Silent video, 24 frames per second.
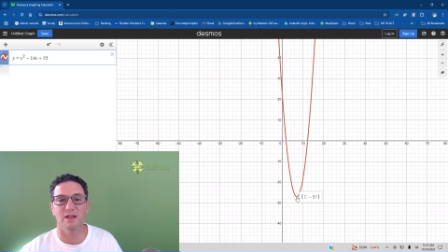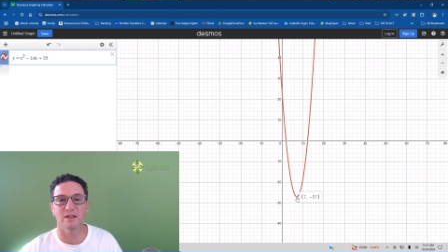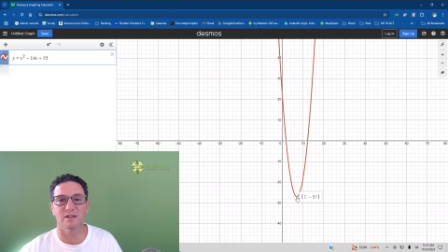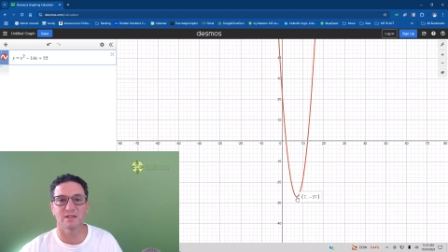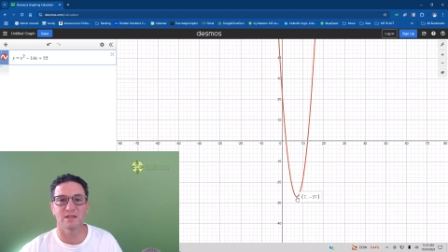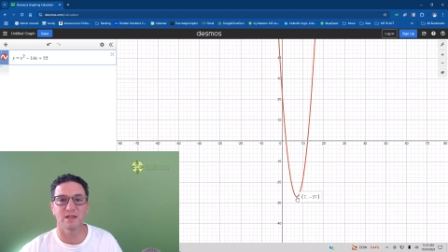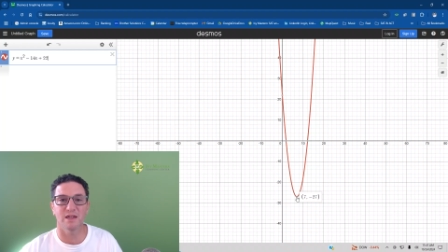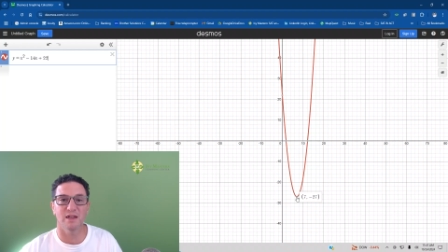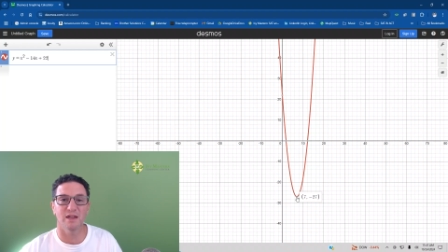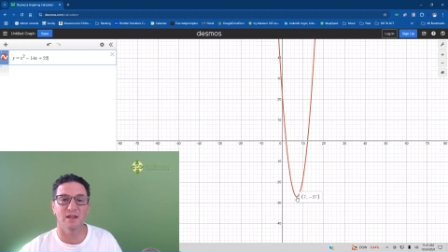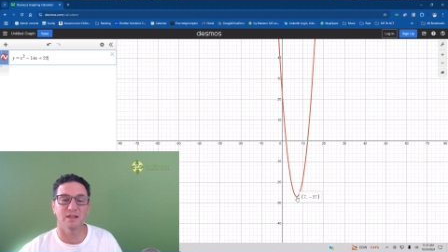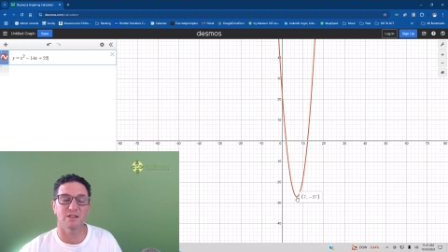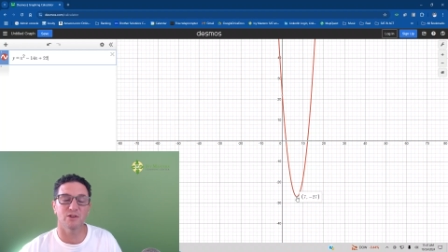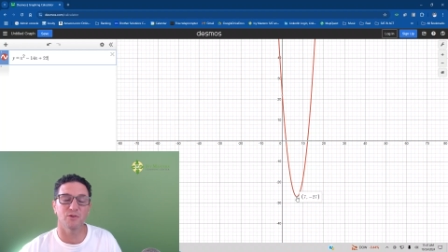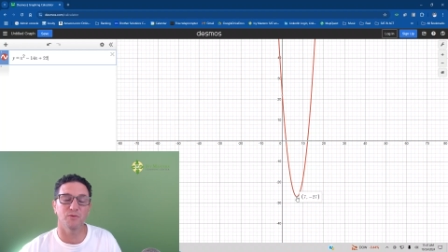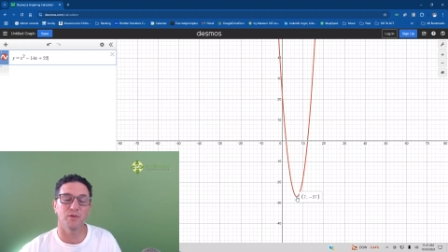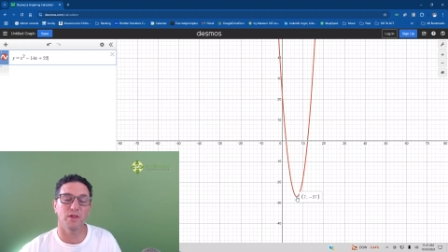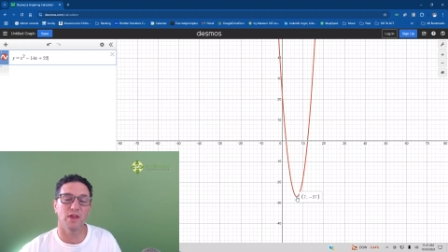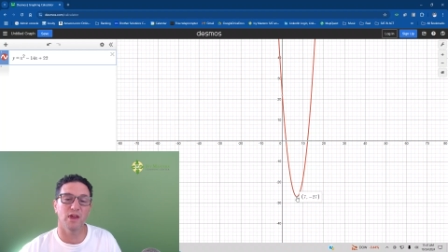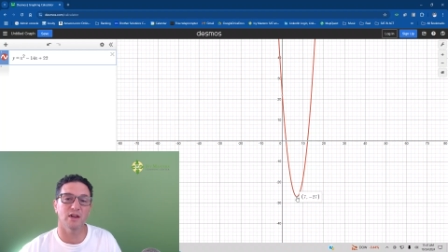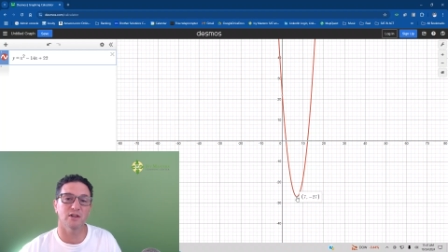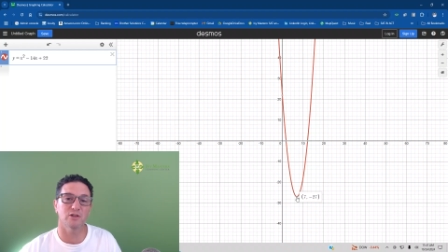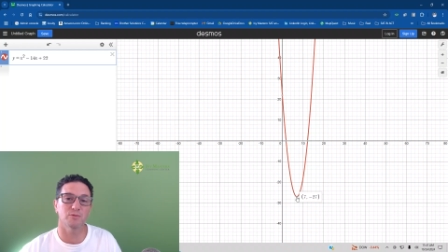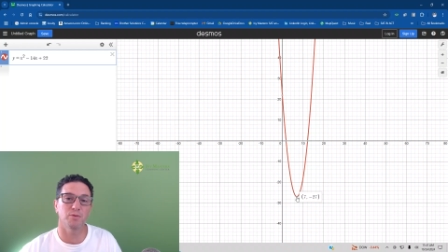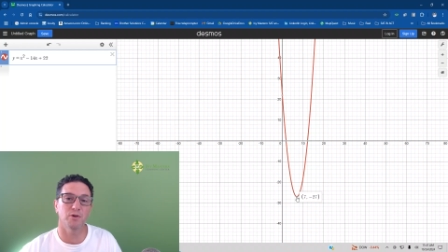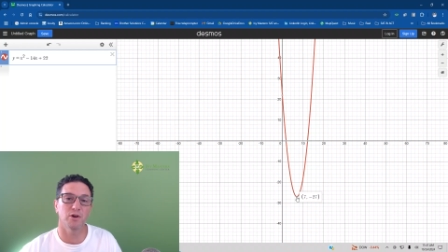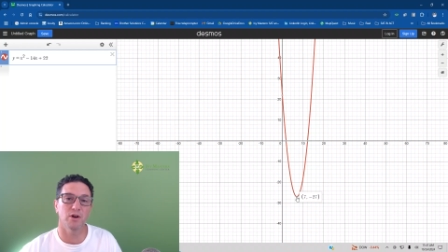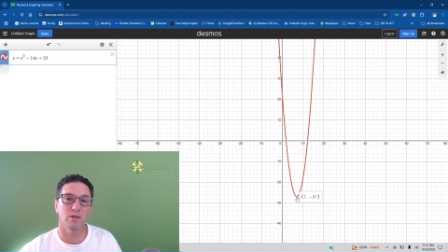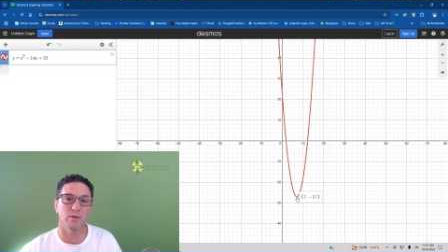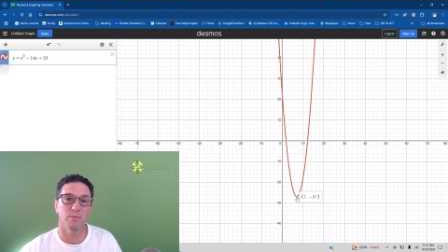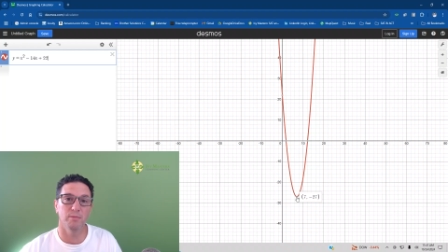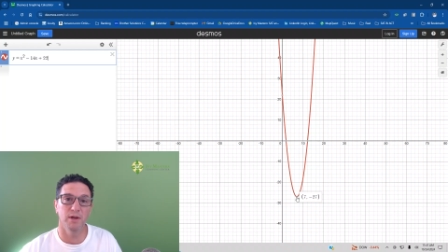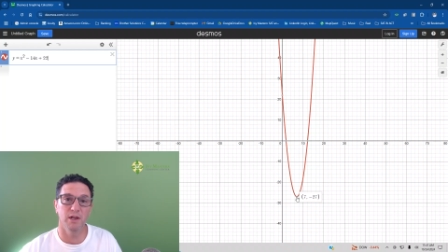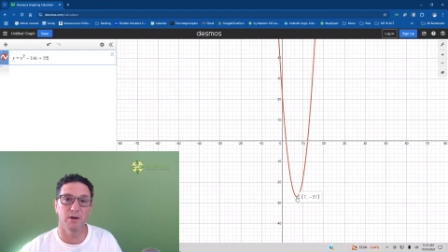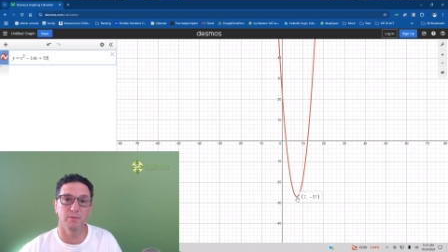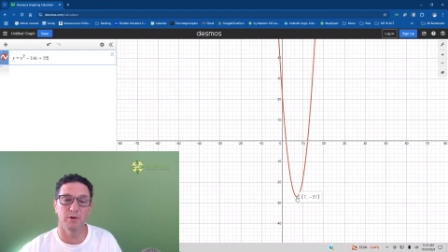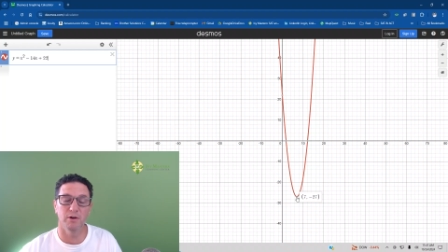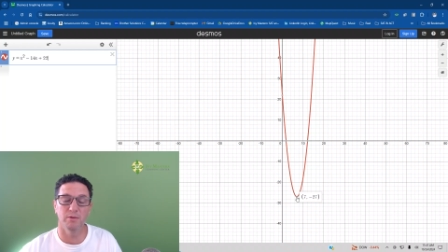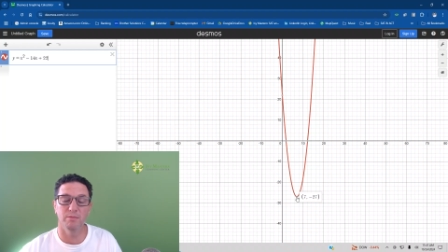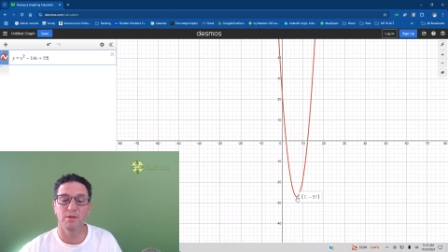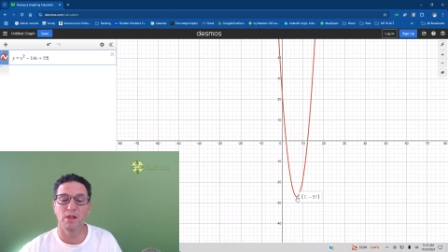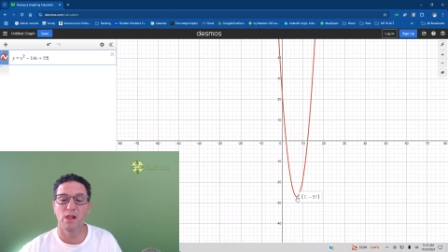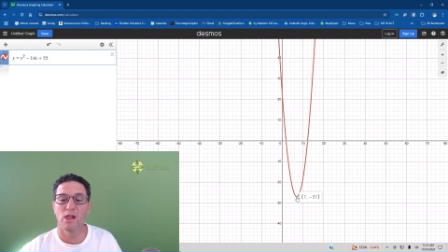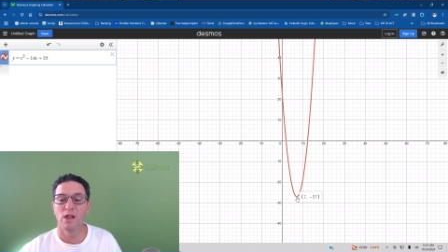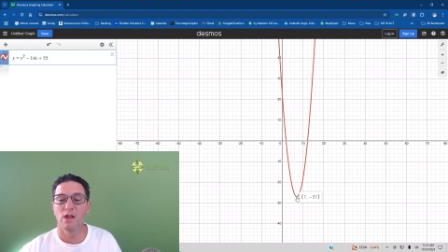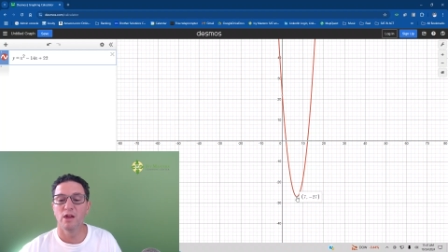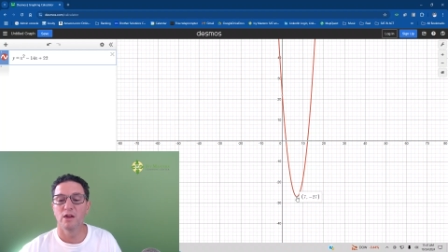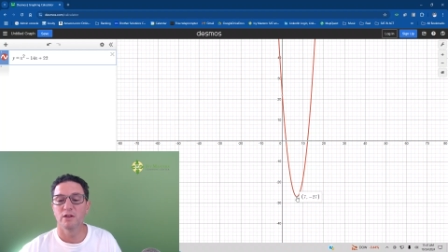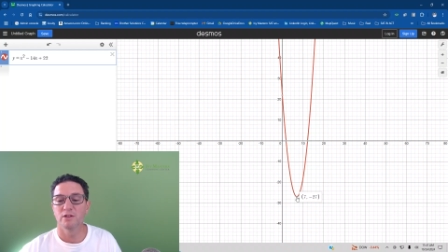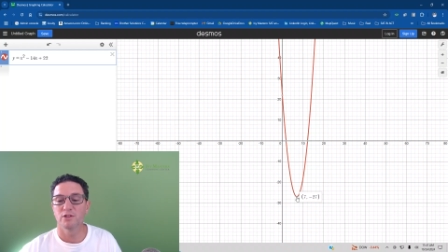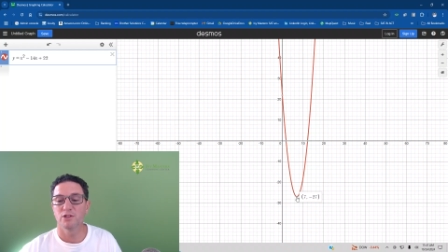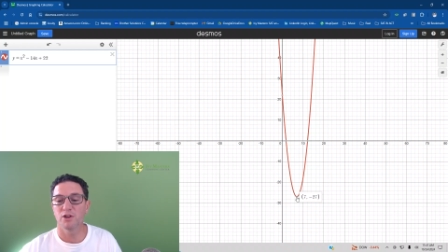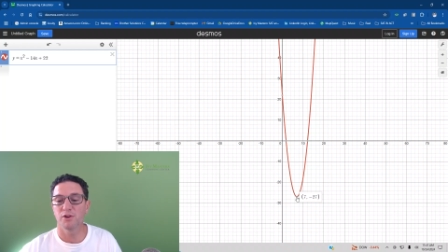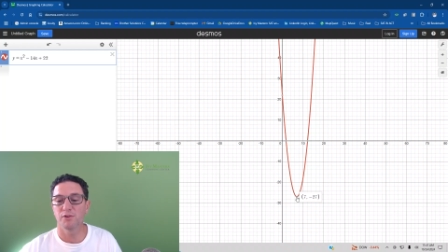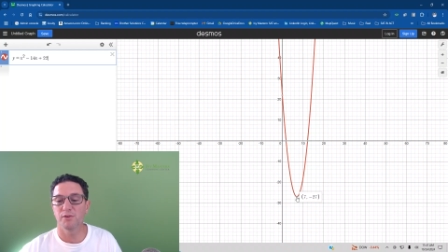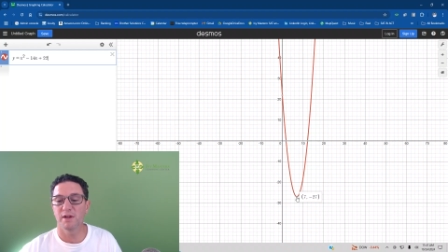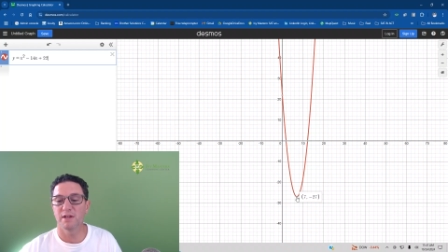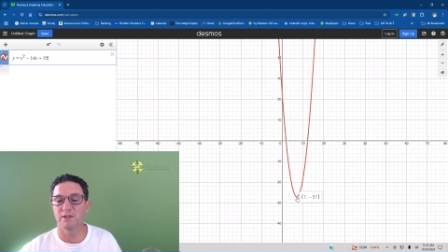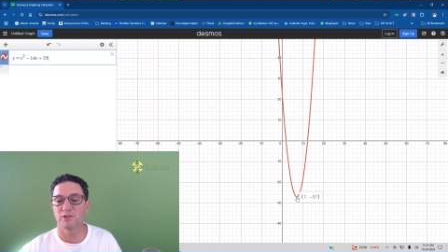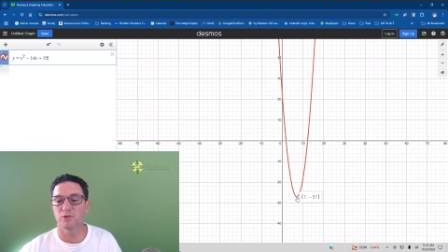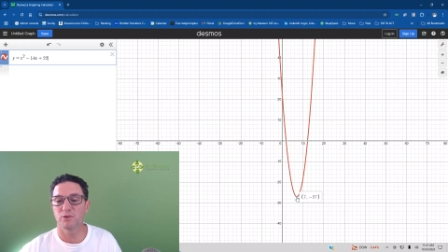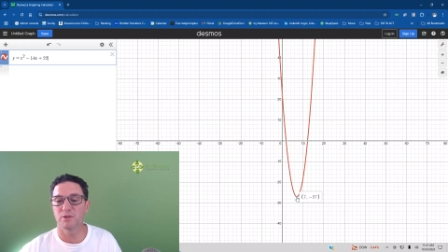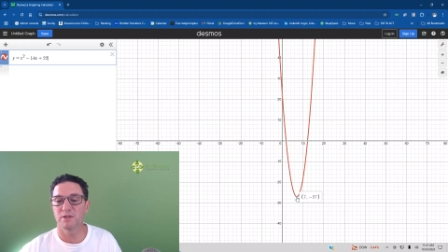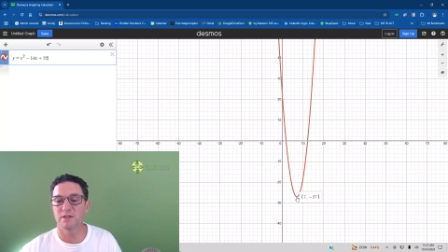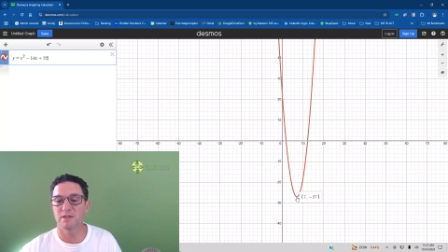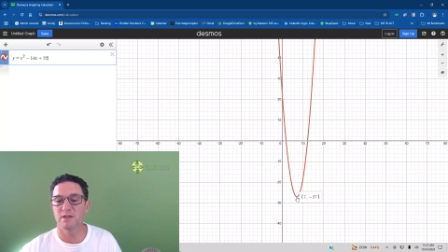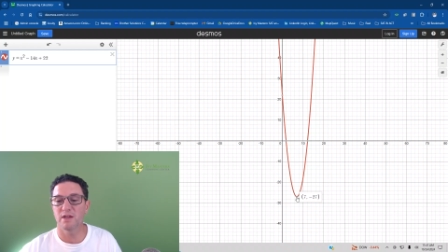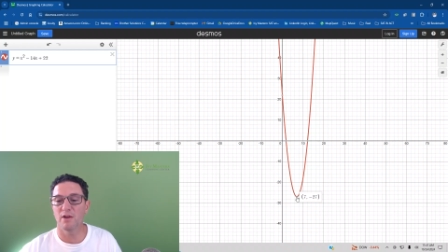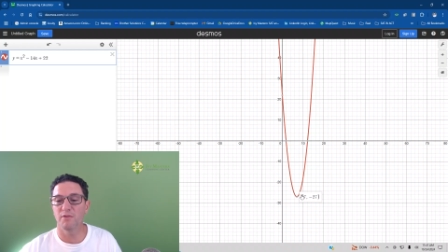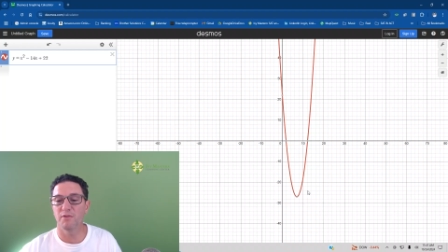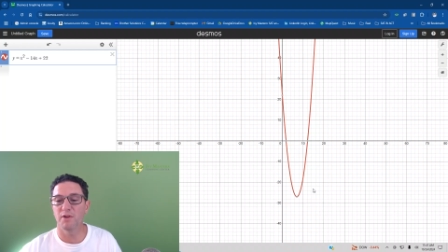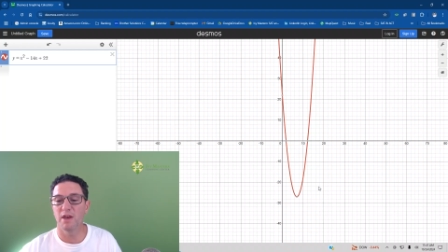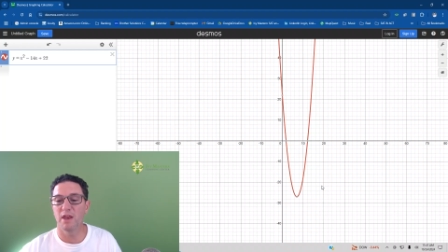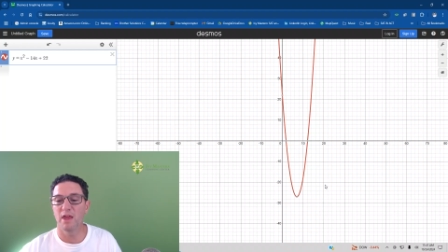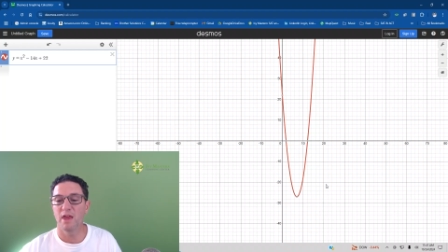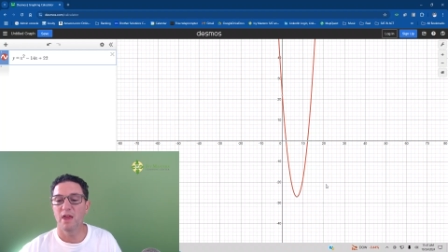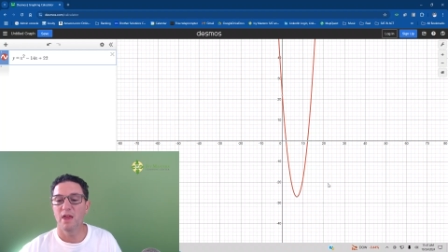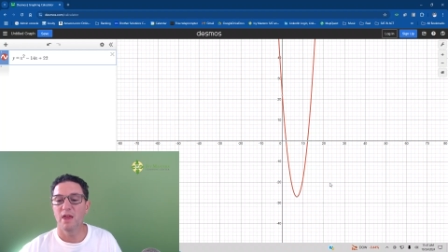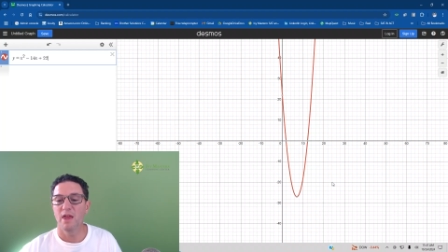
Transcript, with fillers: it's asking for the x part of the minimum, so your answer is 7.